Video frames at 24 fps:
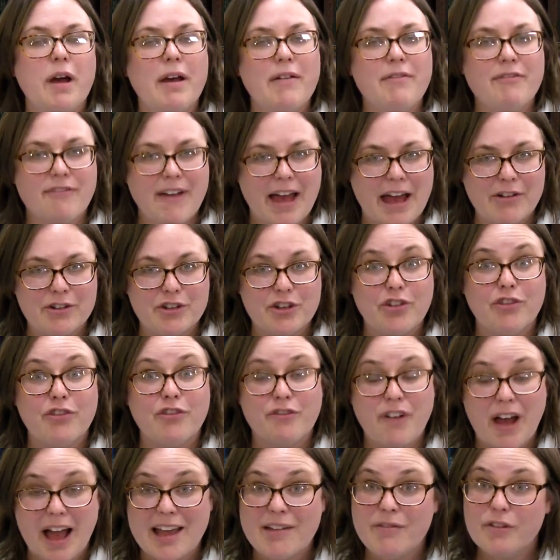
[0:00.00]
have found your
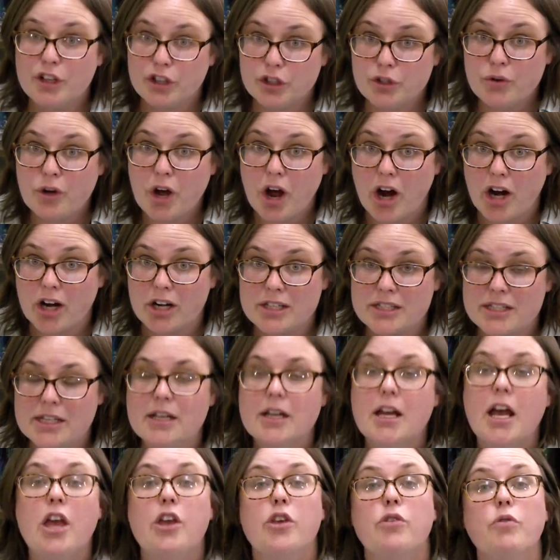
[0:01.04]
5 clue cards,
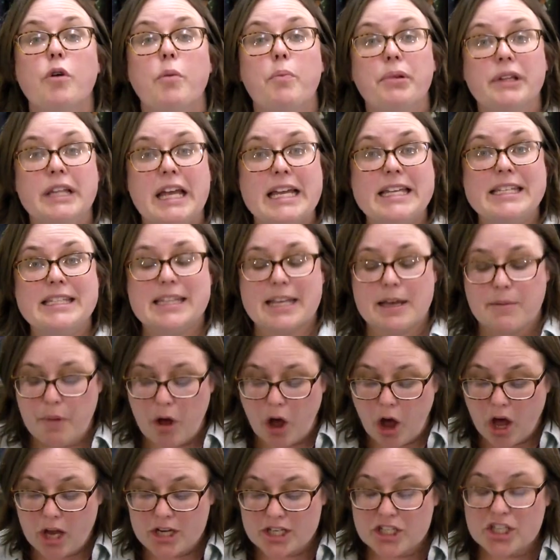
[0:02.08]
you will place them
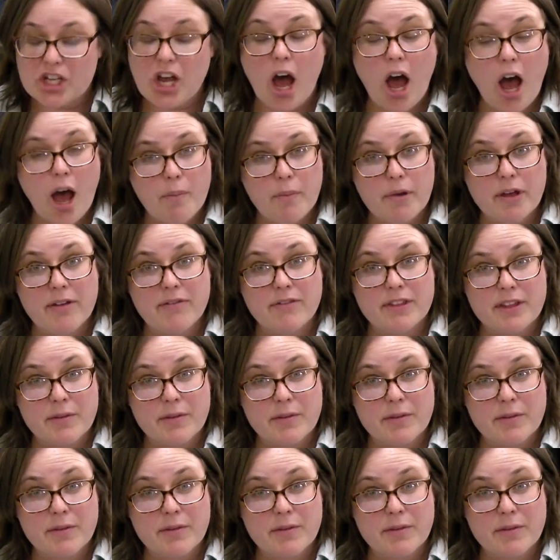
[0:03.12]
on top of